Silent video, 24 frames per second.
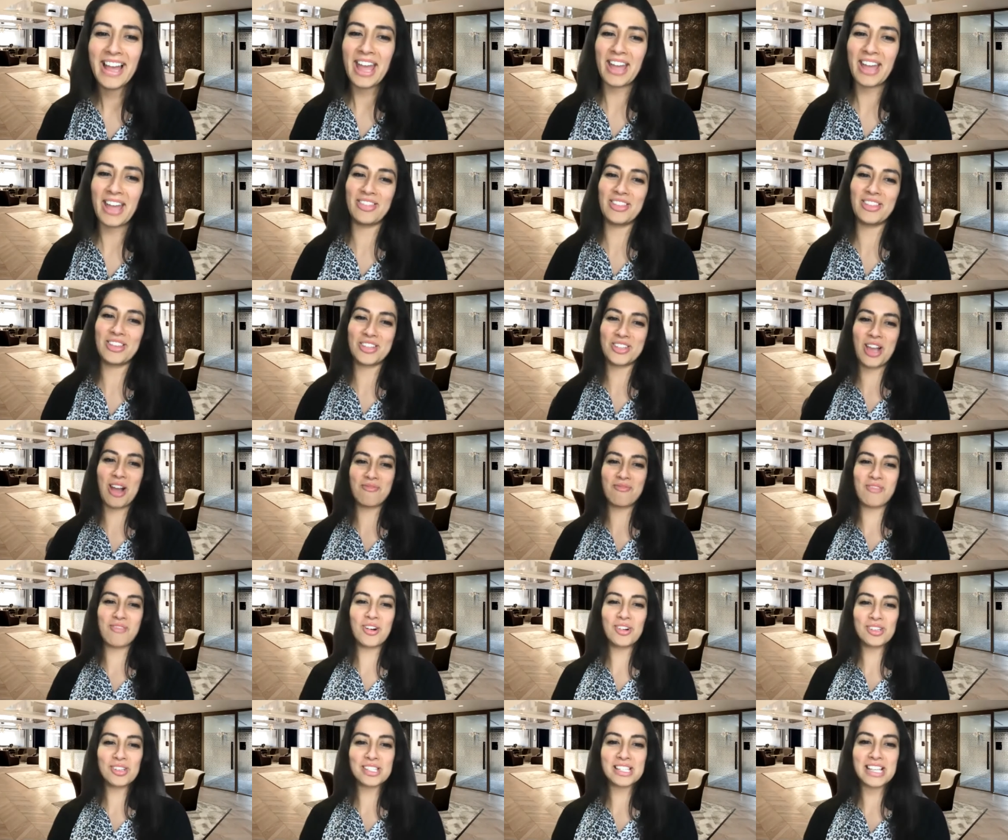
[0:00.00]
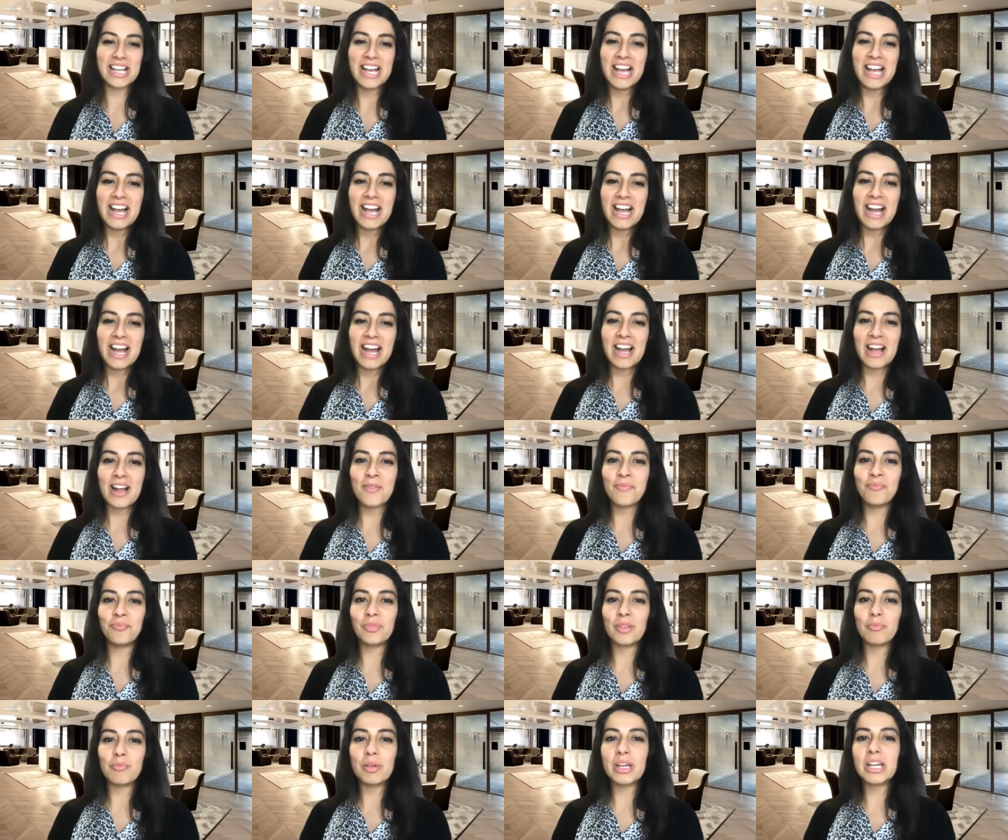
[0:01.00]
in the chat box. Um,
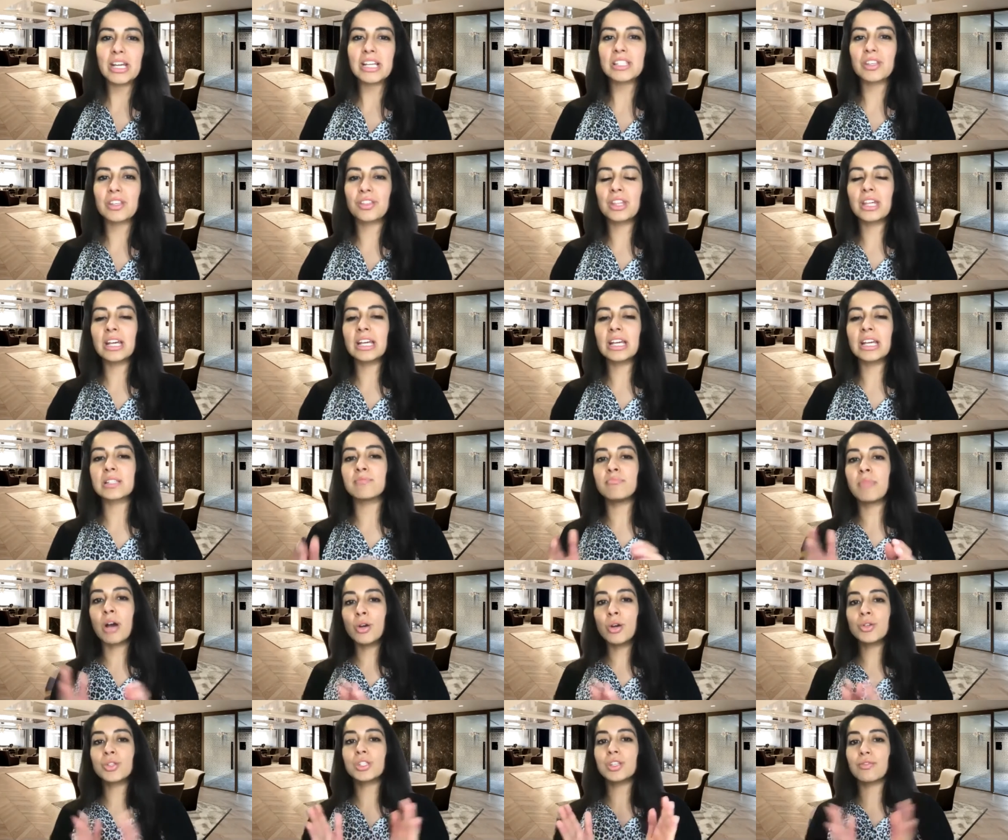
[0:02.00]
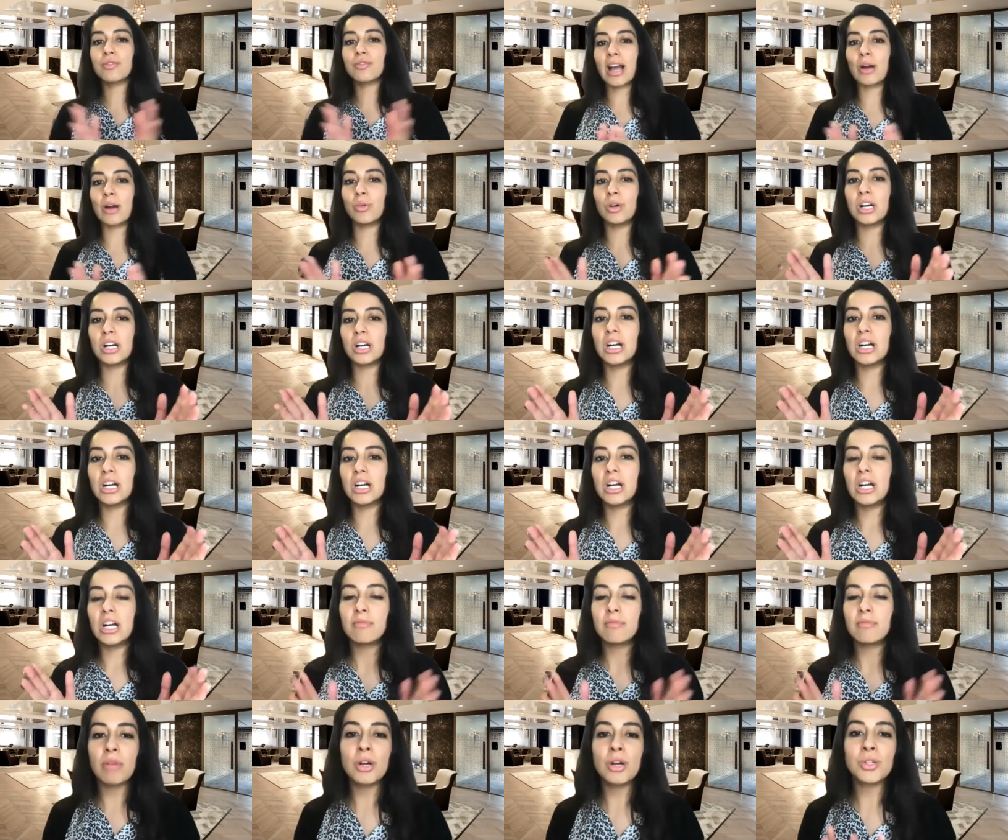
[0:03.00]
because the thing is, most of our
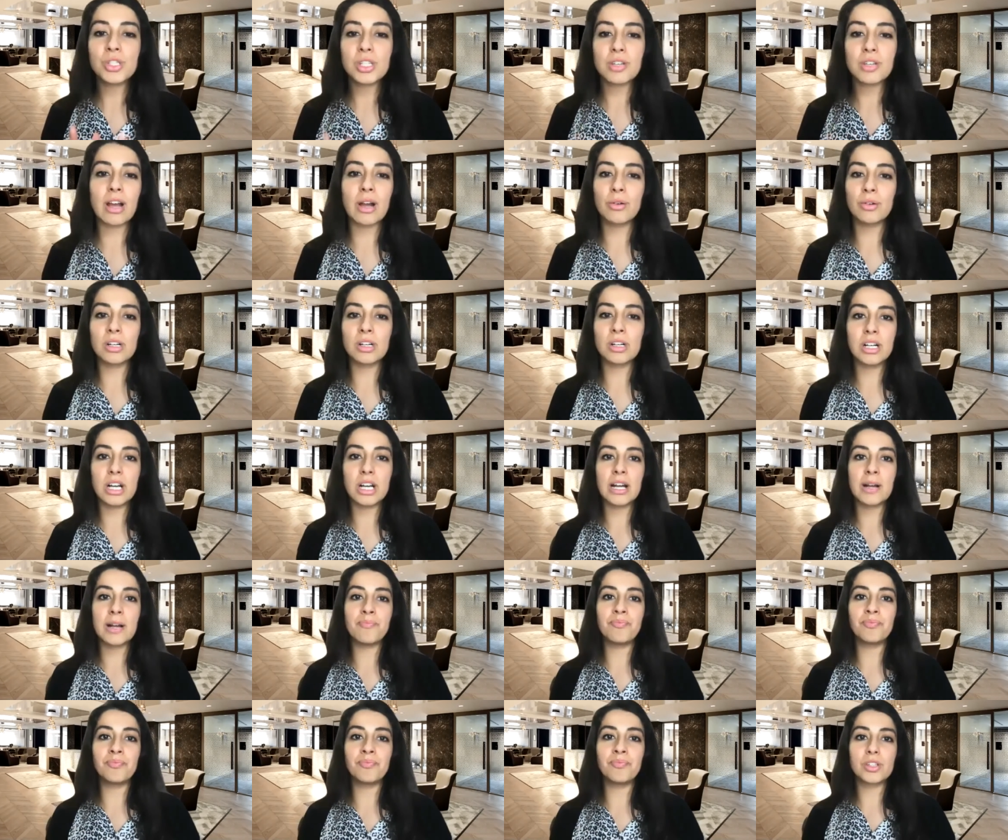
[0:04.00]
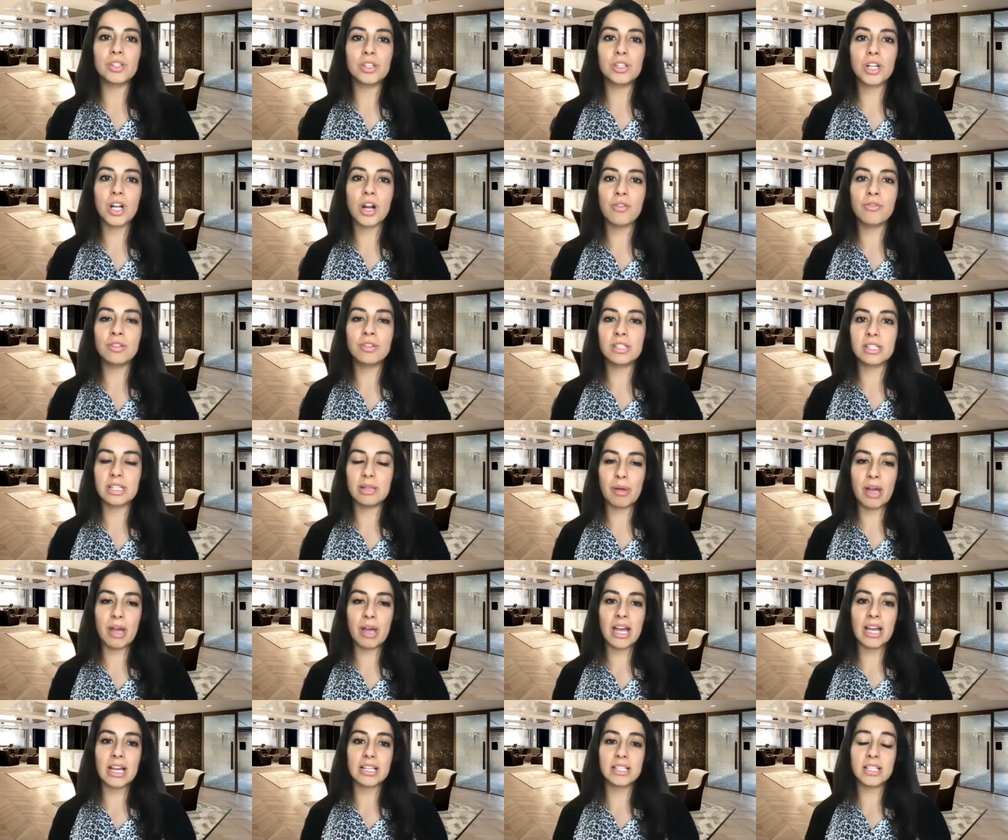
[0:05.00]
most of our um, currency
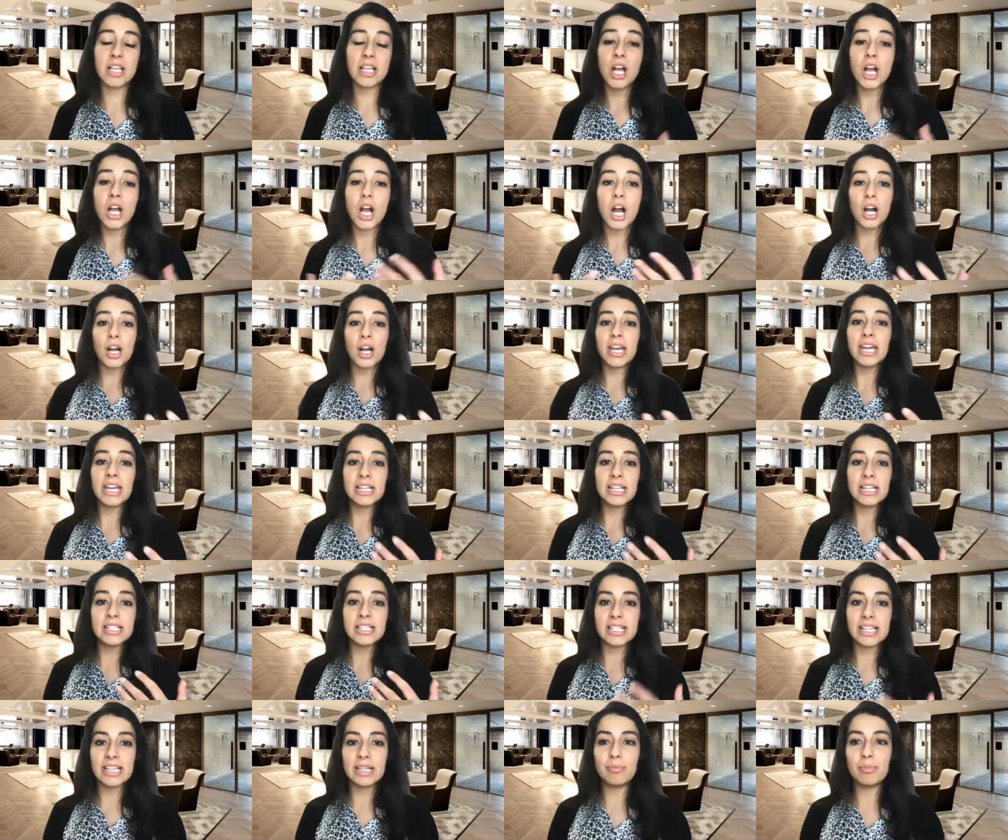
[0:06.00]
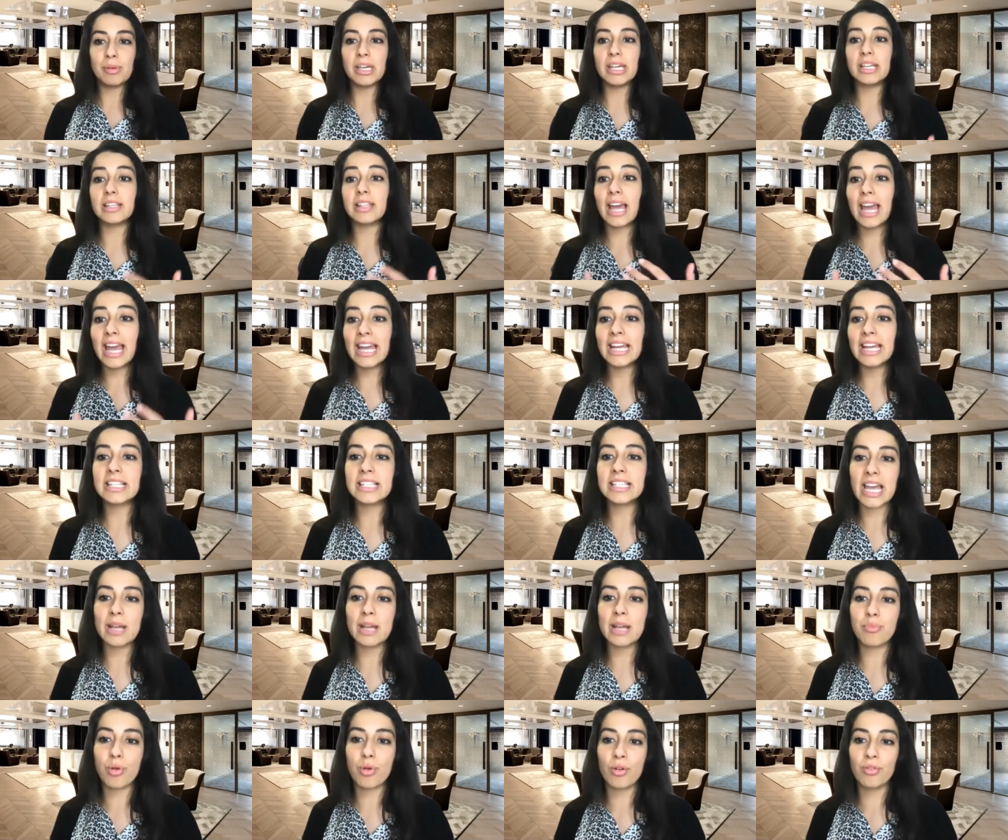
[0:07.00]
pairs are hitting TP, they're hitting
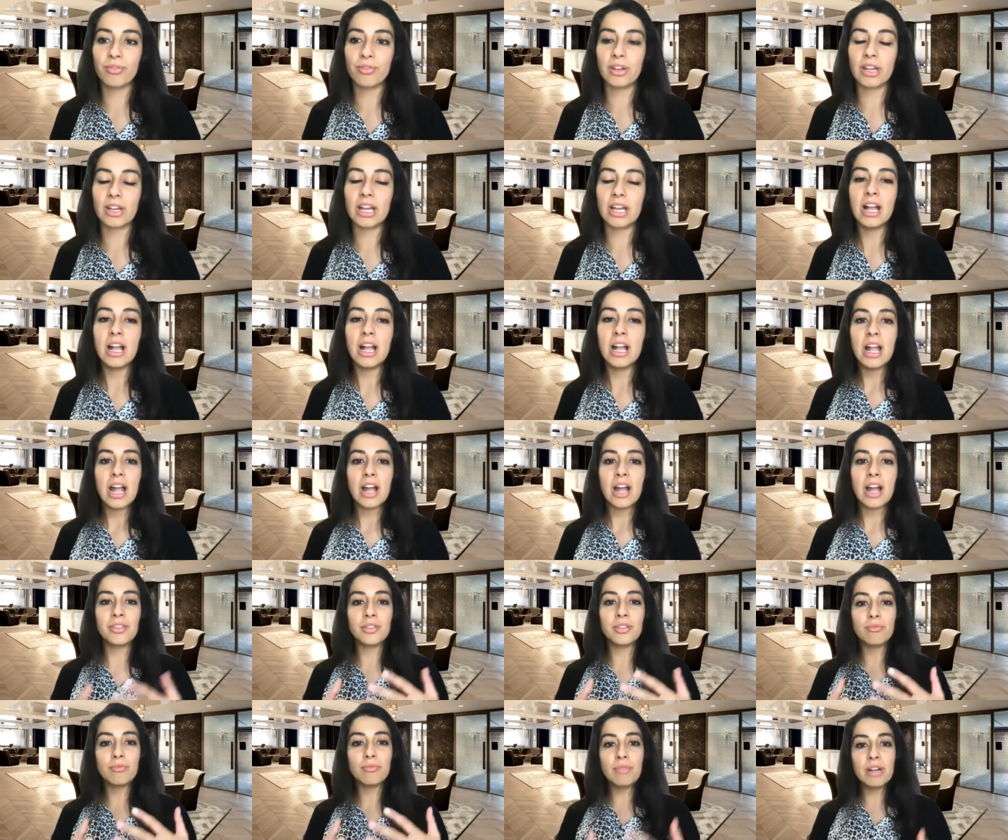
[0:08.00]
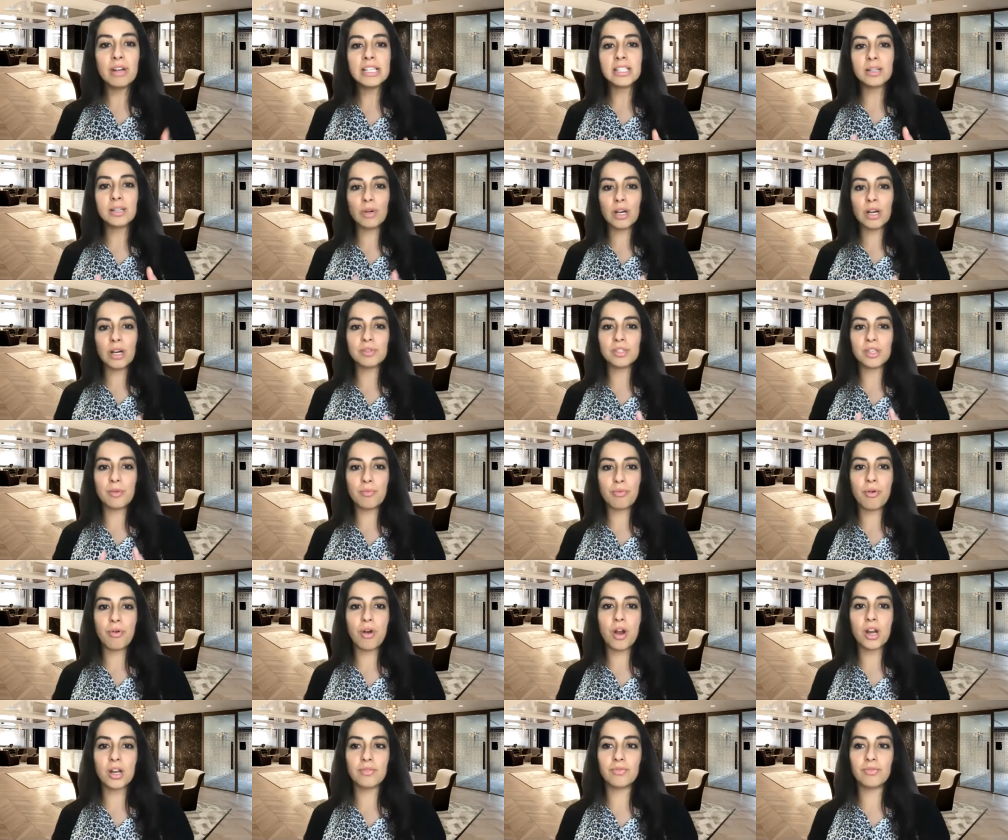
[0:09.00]
take profit. And the reason why I'm so
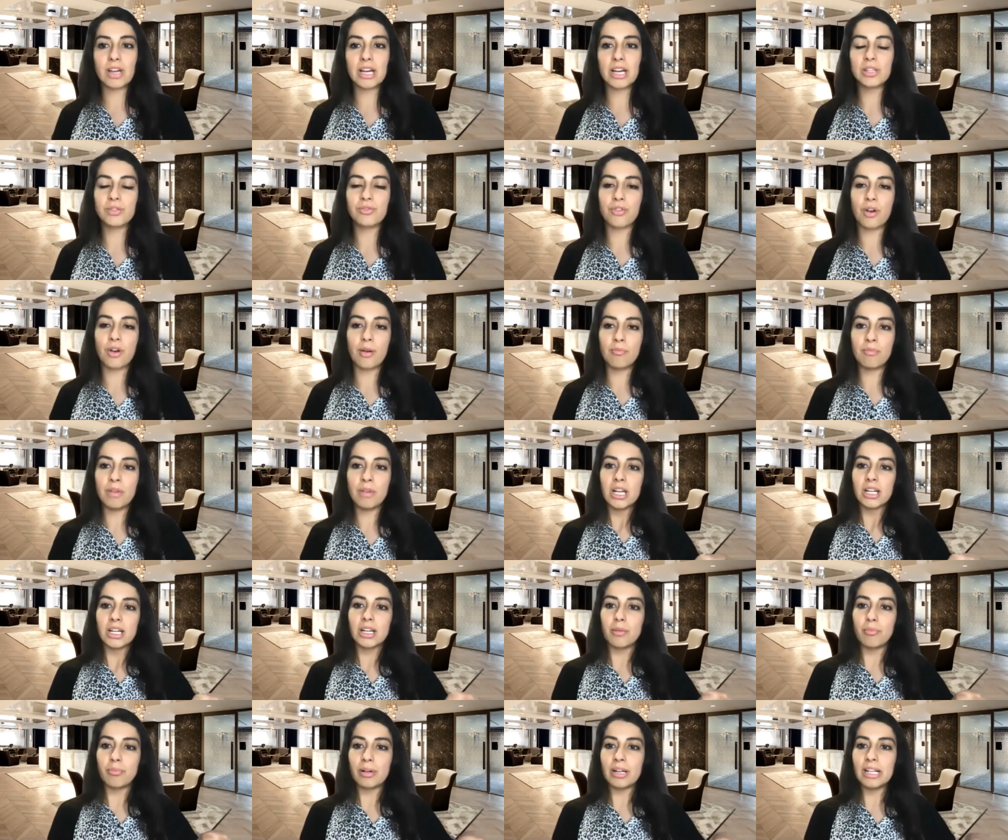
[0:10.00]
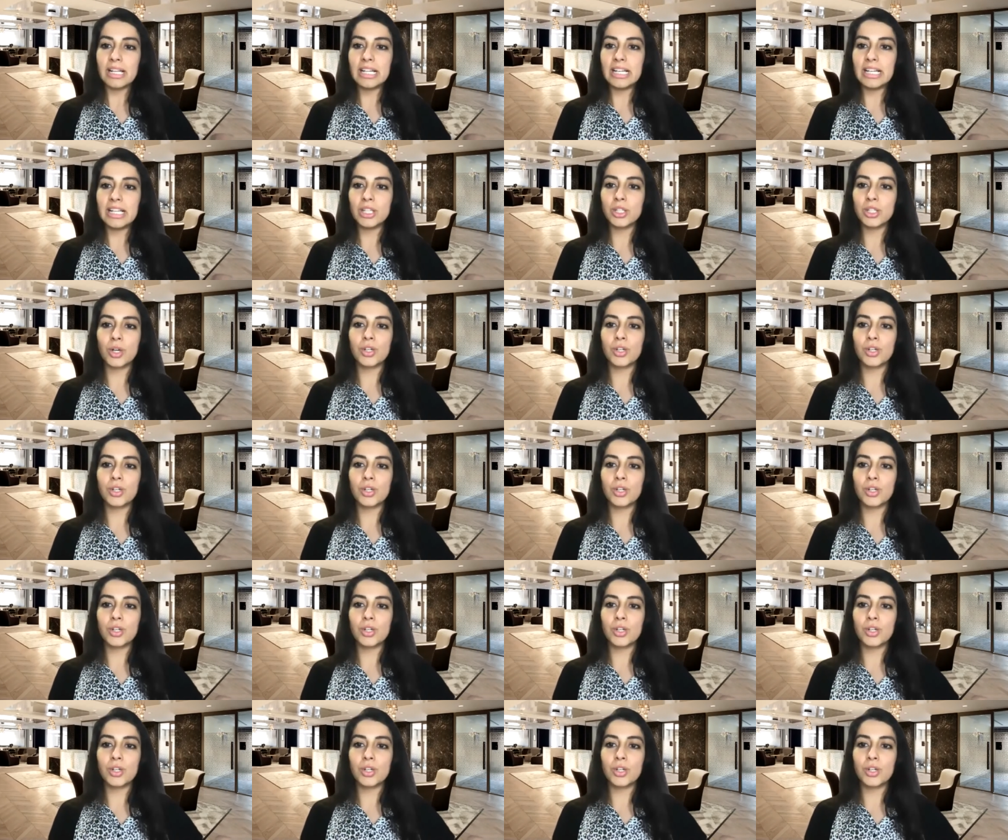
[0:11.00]
proud of that is from completely not